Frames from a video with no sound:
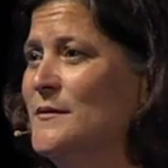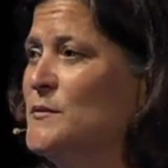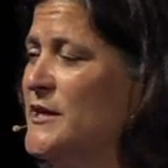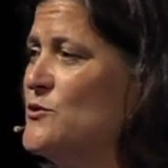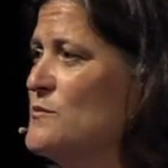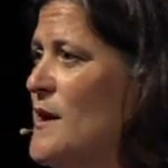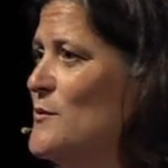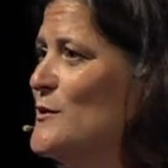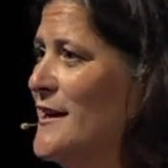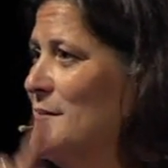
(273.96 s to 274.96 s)
Please
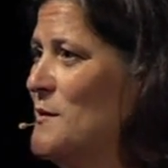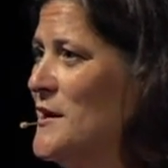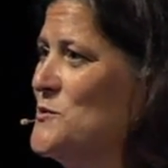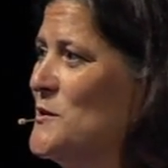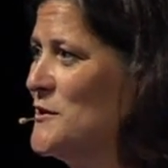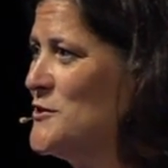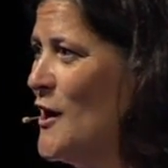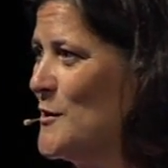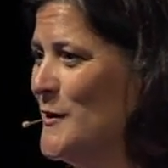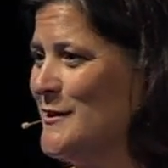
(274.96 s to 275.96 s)
remember that, because we're going to
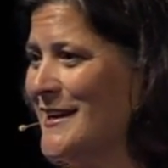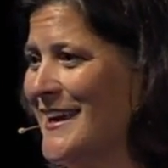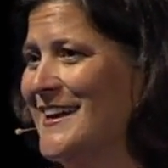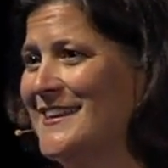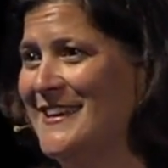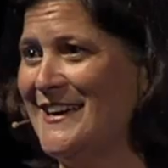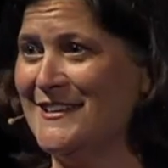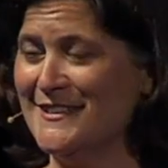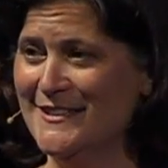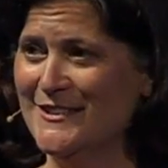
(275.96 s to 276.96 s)
talk about that again at the
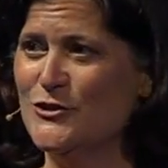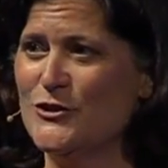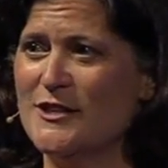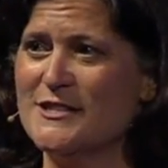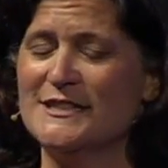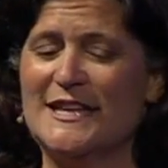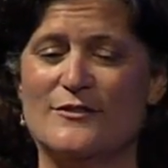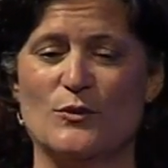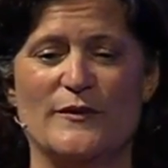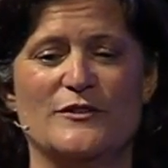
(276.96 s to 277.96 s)
end.
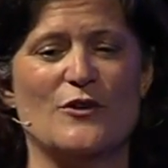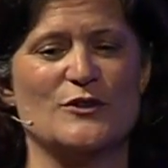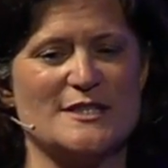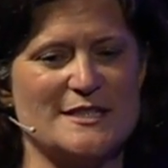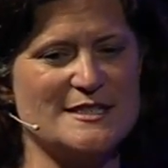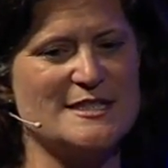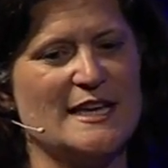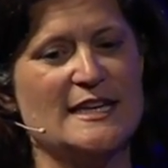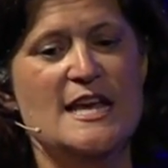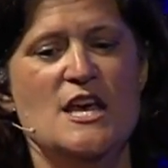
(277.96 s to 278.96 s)
2011, we've known this since
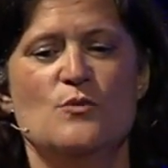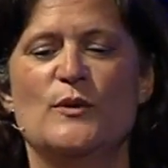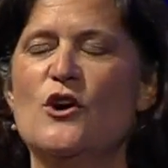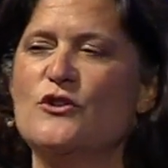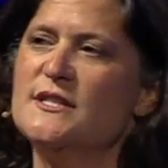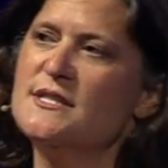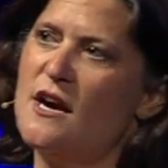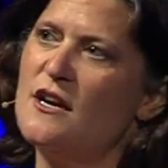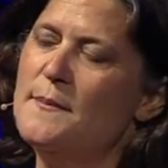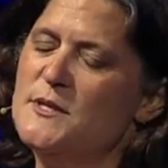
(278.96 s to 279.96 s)
then. We know that
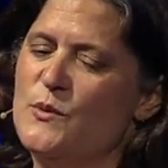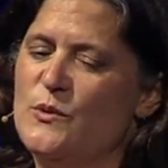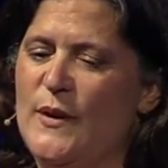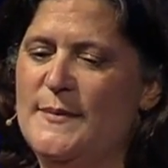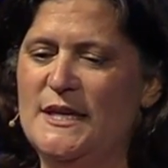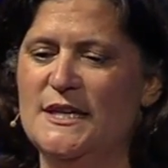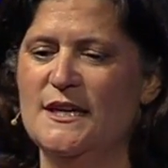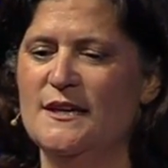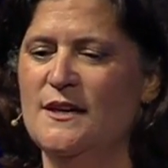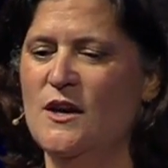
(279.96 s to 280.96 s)
startups with
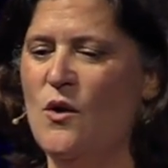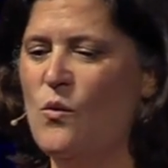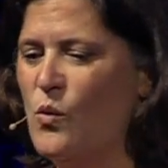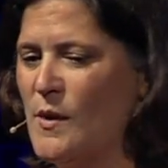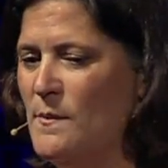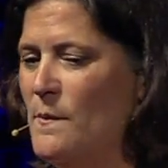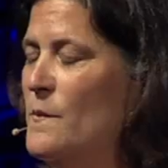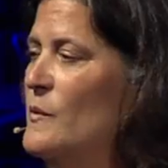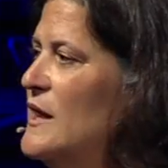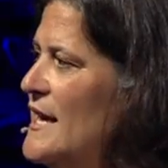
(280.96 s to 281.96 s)
women were
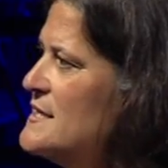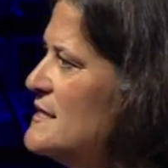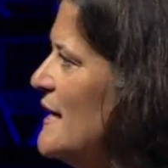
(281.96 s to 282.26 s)
less